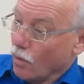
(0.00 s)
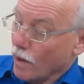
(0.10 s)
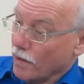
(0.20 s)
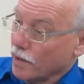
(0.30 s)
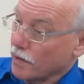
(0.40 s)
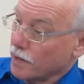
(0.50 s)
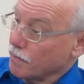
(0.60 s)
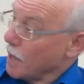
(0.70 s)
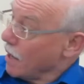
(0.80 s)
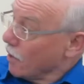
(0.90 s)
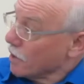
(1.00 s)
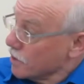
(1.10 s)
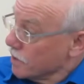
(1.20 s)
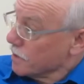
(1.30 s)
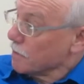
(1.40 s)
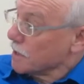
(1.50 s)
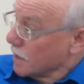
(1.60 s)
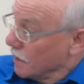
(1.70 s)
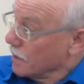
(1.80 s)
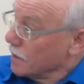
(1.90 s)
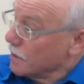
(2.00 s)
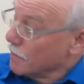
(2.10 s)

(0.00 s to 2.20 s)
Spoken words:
whether the biologists, particularly the